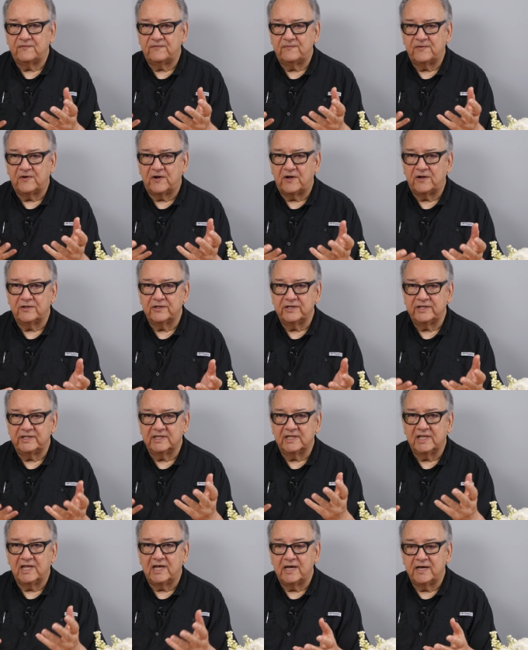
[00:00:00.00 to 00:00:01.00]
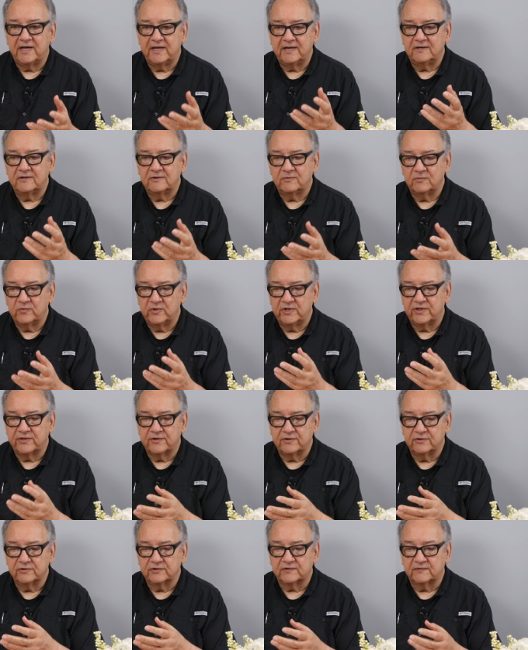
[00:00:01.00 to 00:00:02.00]
fall in line with
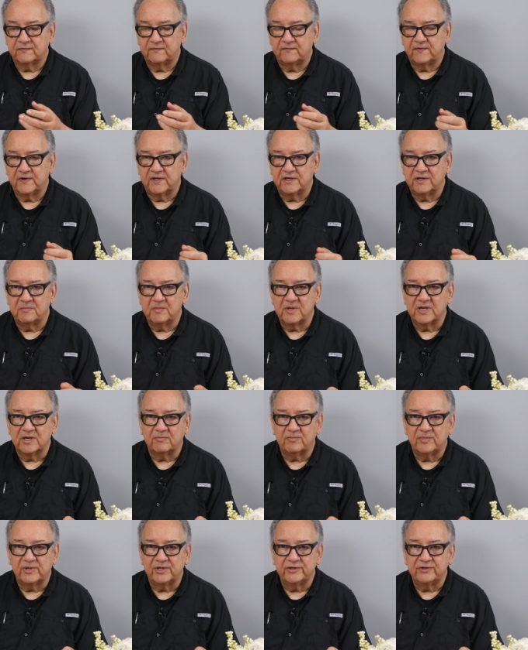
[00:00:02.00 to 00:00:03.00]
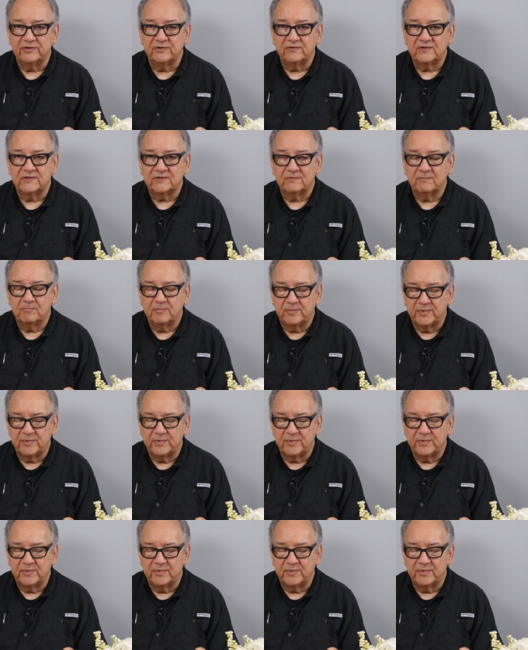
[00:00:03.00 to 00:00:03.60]
those fundamental beliefs.